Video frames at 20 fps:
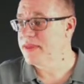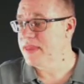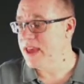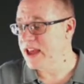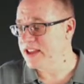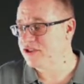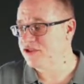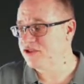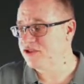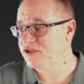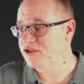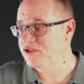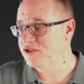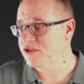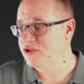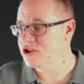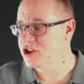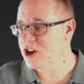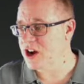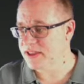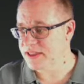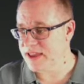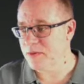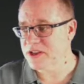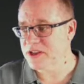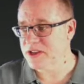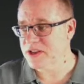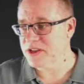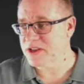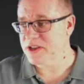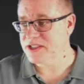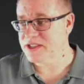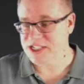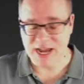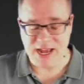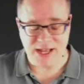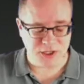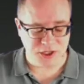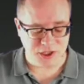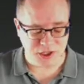That's true, Charlie. That was a
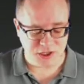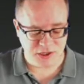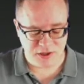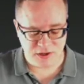challenge.